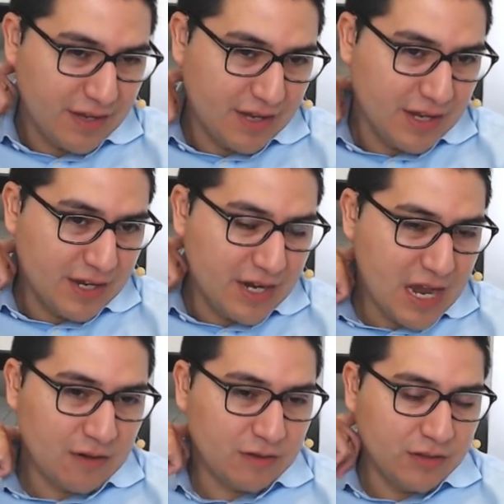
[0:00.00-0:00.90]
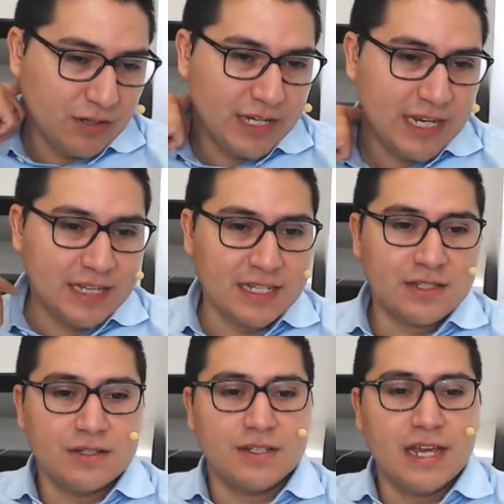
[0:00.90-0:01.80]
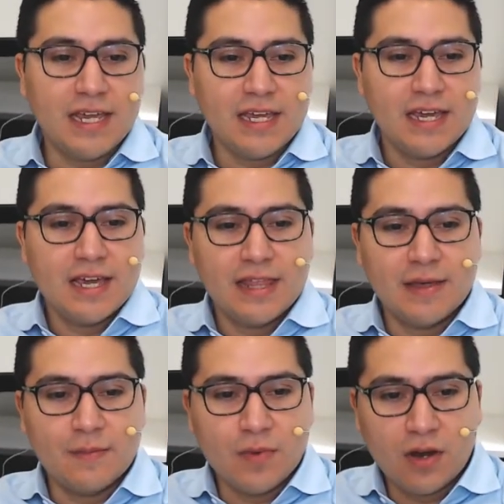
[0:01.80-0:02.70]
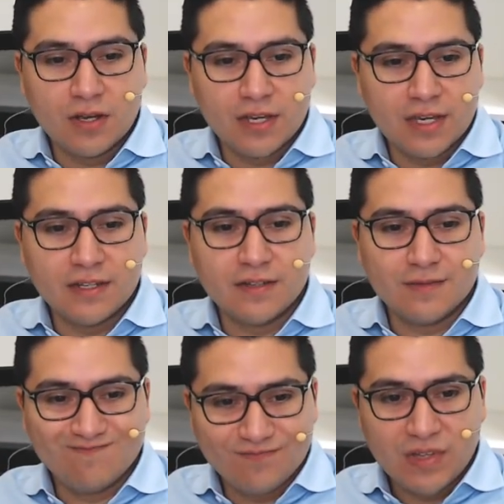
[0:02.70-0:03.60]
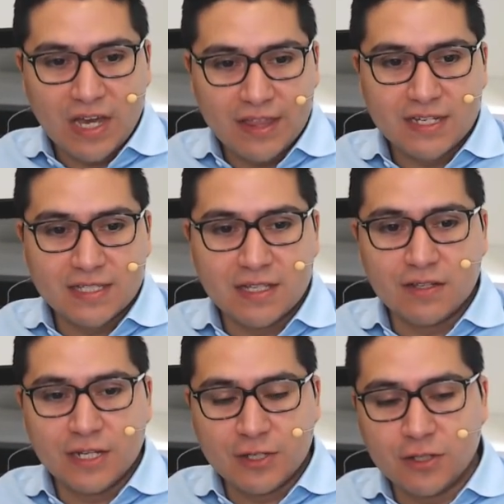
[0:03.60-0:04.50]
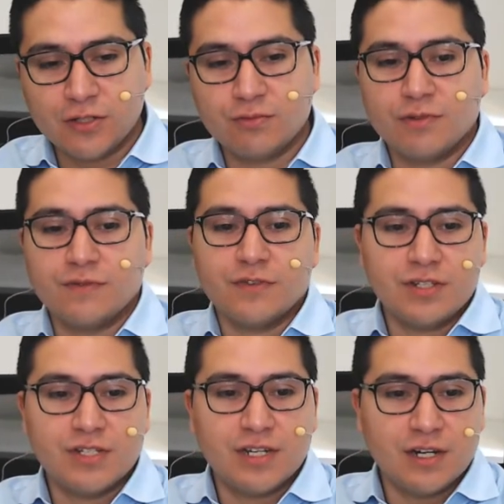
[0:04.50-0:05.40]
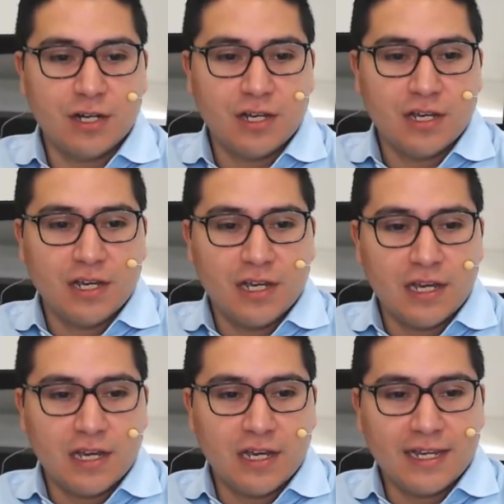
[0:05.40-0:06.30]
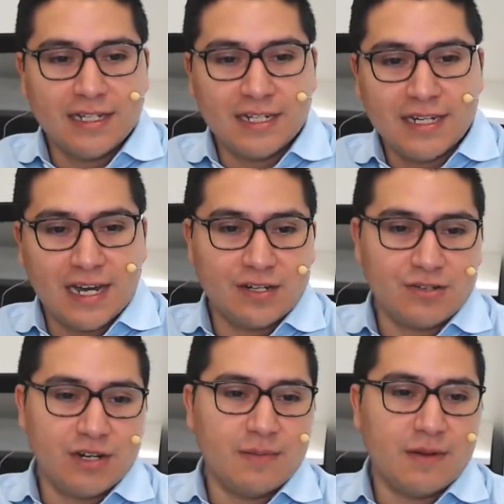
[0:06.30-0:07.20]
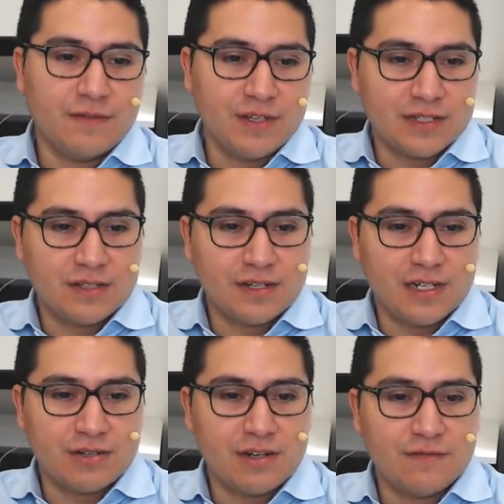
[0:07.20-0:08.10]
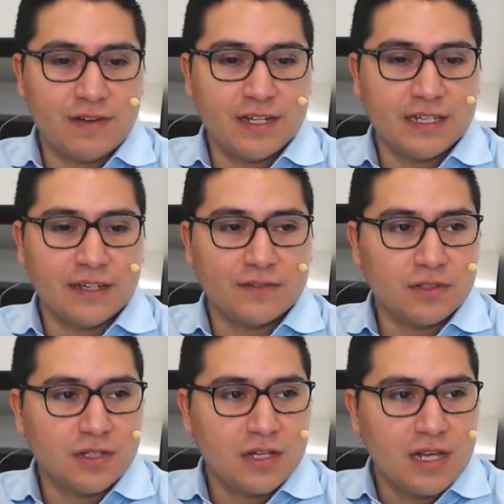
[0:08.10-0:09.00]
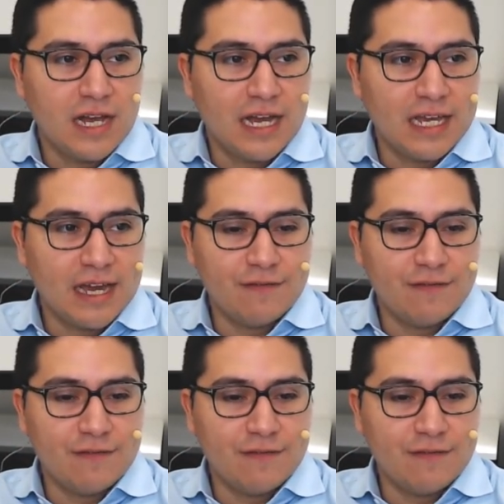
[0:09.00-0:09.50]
Now, looking at this today, the market, I think, still can look to reverse here. It did not trade above yesterday's trend defining level. I have now